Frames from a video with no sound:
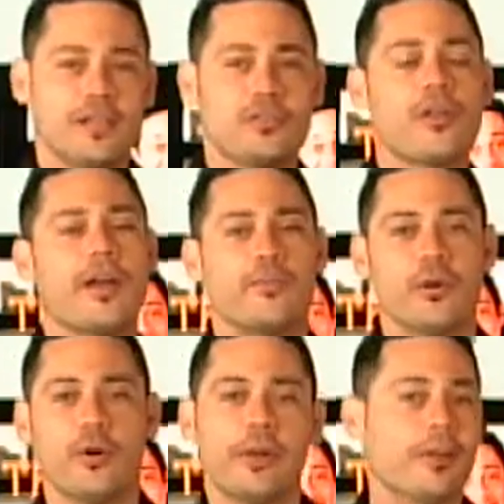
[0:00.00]
Try it,
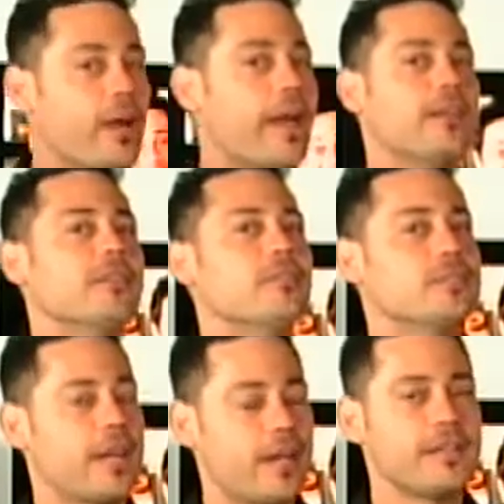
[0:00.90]
bro. It'll add a little
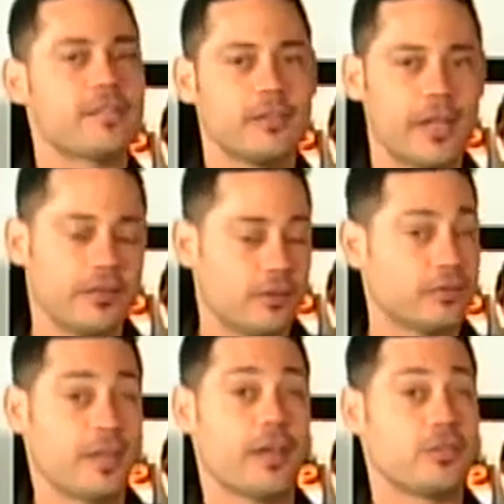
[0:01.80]
taste, it'll add a little
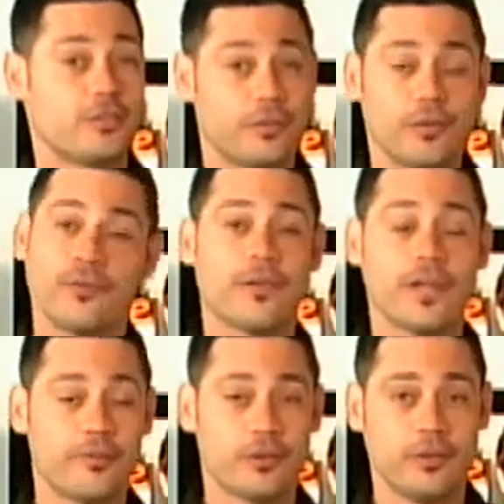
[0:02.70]
texture, and a little
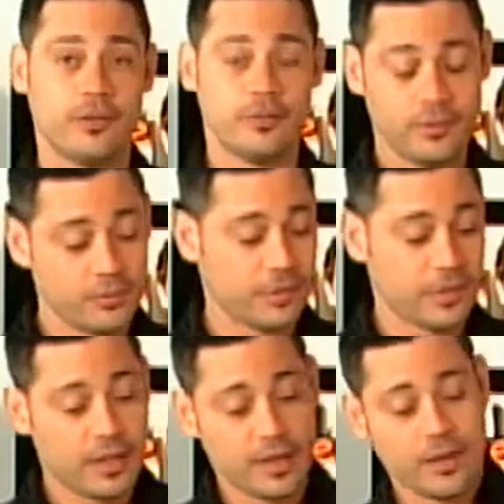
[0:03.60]
flavor to your tuna.
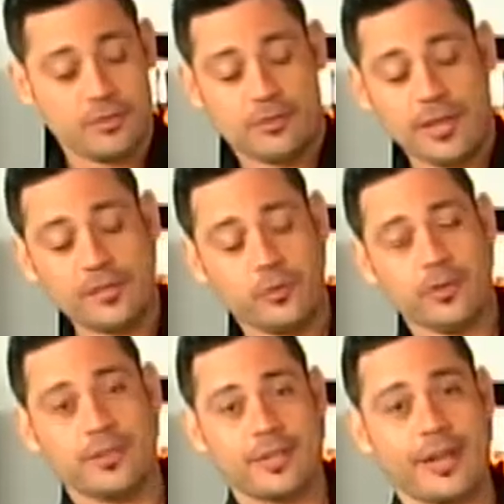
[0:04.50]
So that's where
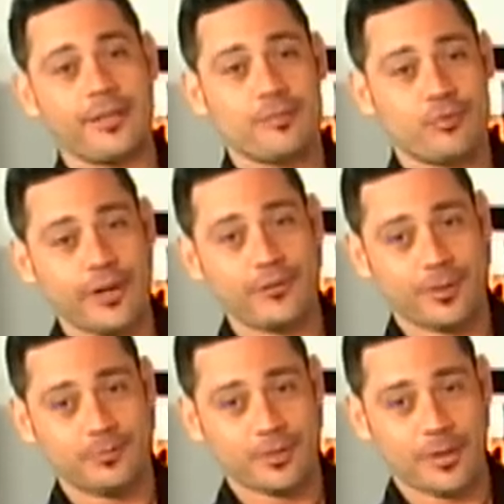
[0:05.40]
the Italian
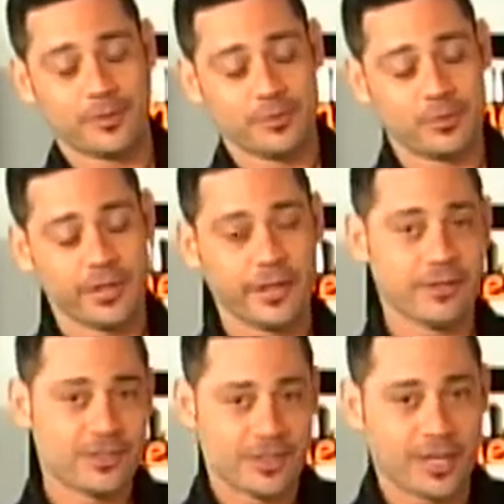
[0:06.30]
breadcrumbs come into play.
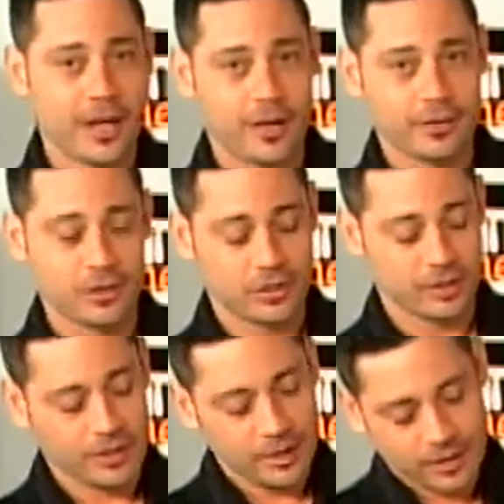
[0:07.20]
This is college
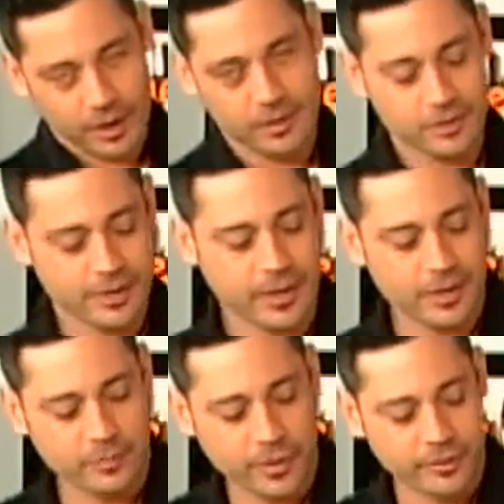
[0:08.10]

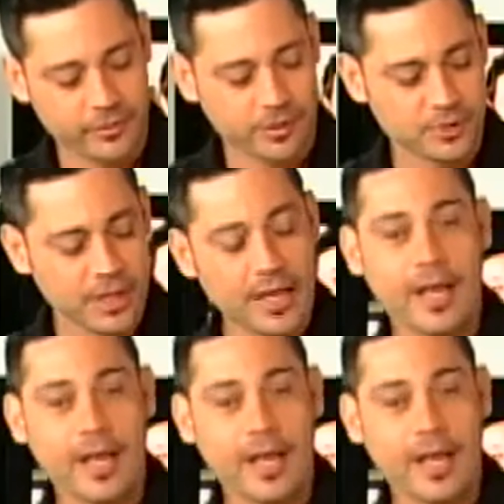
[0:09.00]
Italian breadcrumbs.